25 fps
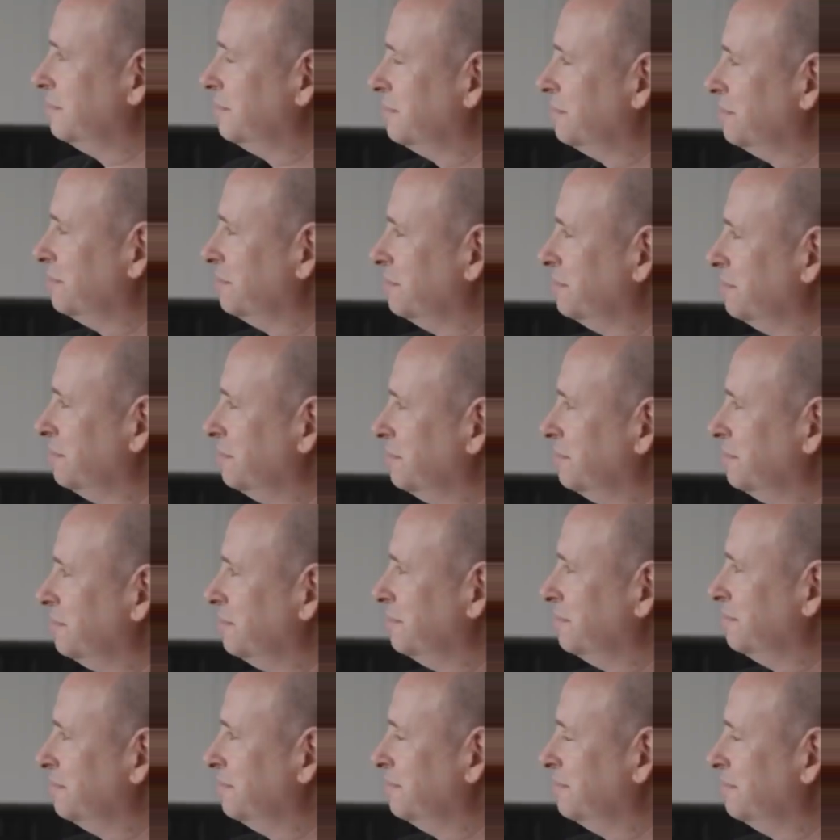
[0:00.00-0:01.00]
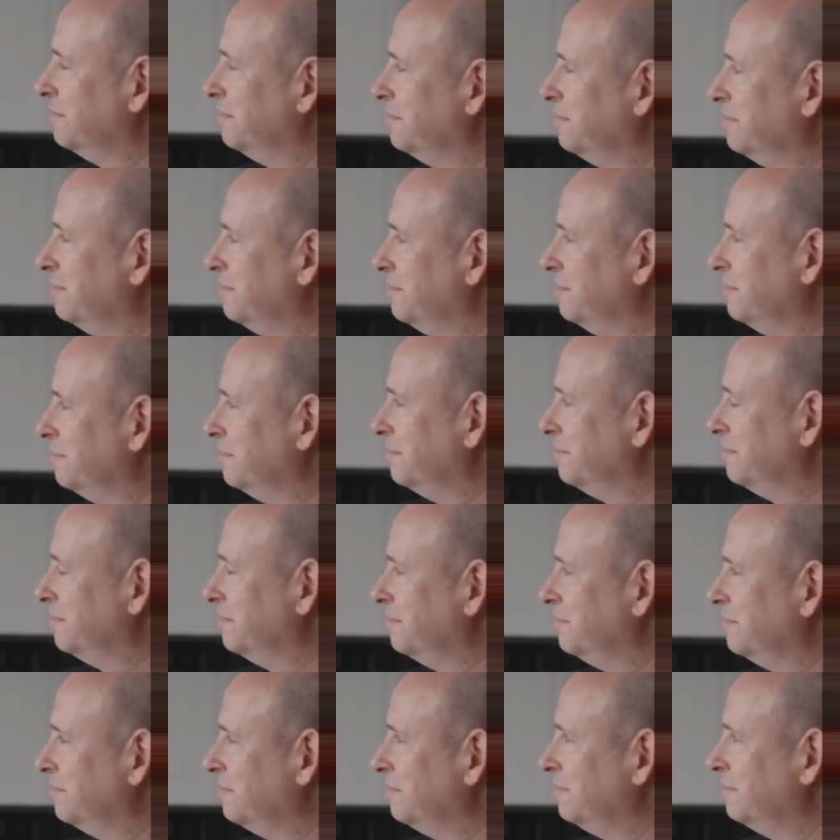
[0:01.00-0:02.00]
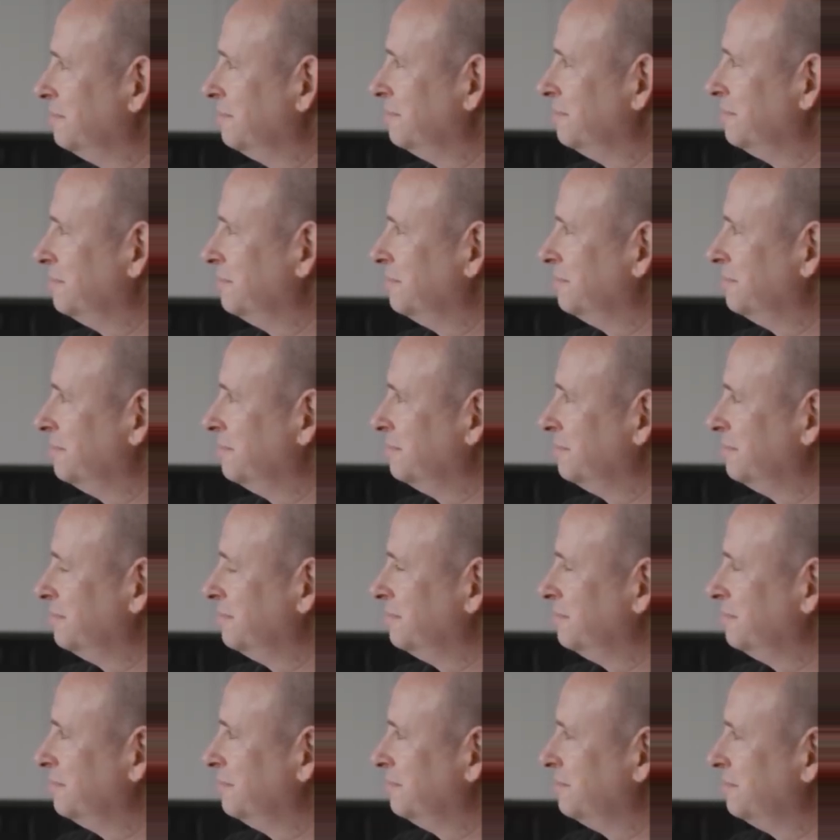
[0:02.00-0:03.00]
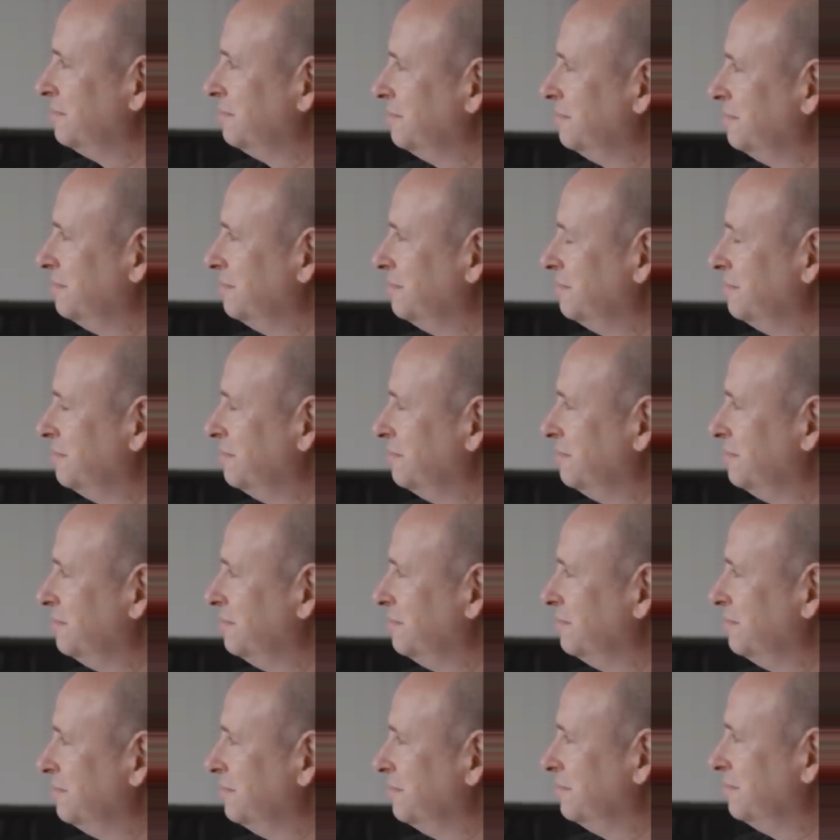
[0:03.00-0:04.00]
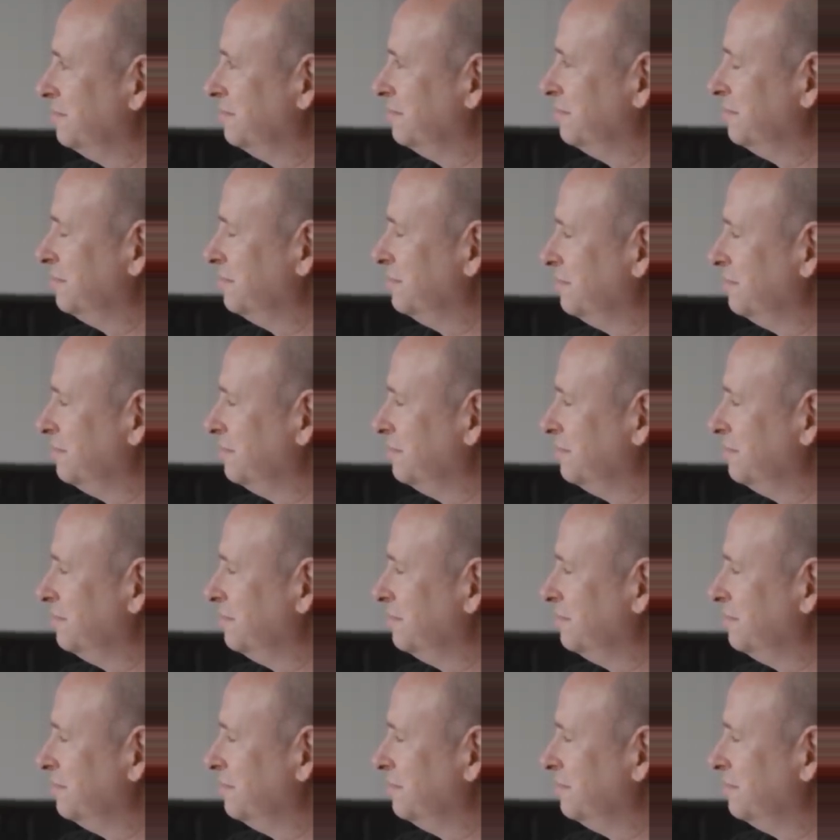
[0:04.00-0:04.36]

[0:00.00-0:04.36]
No words are spoken by the person on screen.